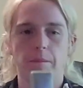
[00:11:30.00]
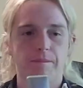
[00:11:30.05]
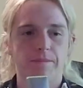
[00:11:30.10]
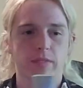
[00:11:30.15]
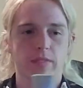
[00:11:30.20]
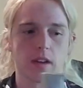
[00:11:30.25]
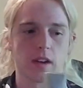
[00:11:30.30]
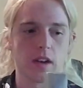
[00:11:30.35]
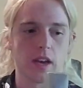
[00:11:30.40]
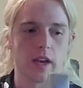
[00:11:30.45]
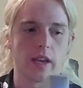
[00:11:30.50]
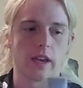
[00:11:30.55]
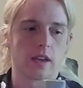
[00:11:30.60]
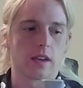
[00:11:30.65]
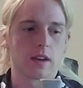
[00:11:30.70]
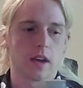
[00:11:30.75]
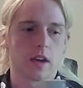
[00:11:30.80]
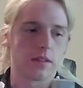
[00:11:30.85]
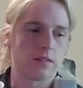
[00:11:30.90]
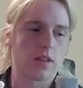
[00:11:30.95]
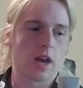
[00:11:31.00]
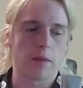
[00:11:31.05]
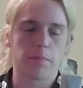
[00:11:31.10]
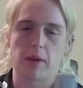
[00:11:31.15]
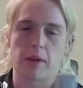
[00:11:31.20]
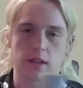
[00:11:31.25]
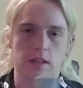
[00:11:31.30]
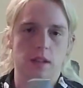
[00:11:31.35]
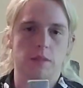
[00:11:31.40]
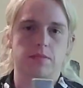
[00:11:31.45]
like I
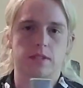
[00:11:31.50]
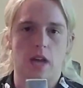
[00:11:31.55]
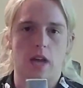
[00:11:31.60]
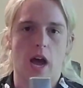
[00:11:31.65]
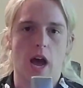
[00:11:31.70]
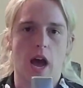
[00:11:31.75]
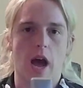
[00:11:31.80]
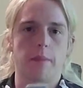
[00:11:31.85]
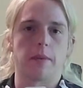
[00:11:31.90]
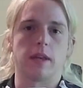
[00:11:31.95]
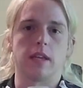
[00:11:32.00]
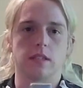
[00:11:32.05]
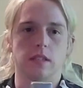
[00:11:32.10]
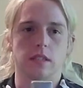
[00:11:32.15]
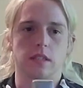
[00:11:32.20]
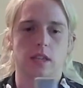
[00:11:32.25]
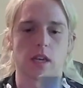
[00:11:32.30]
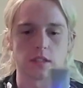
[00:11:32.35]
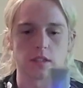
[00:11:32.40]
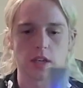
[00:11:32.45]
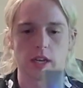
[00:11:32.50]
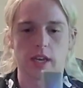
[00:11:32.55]
picked up some hobbies and such.